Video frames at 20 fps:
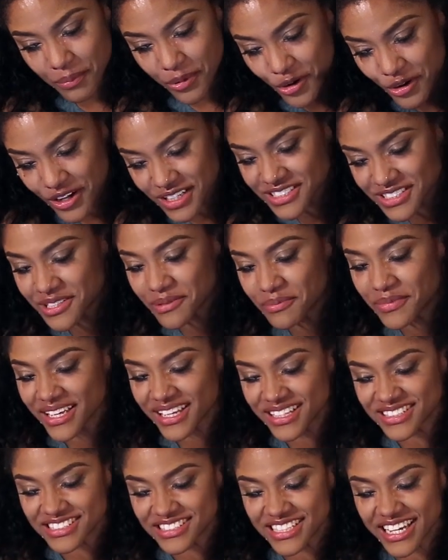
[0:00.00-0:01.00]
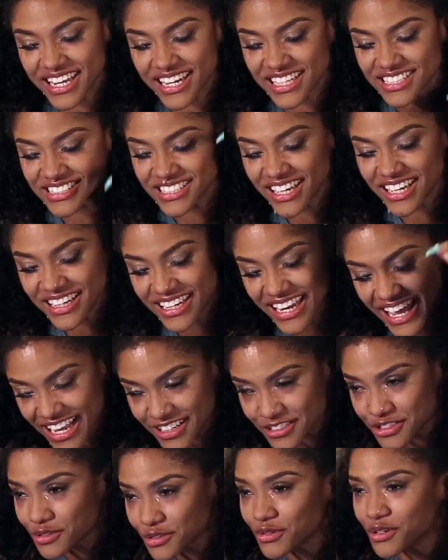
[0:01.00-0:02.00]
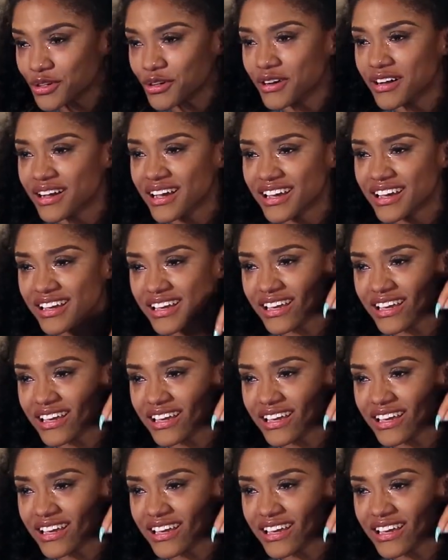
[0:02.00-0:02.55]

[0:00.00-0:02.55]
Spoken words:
Boys to Men said it's unnatural.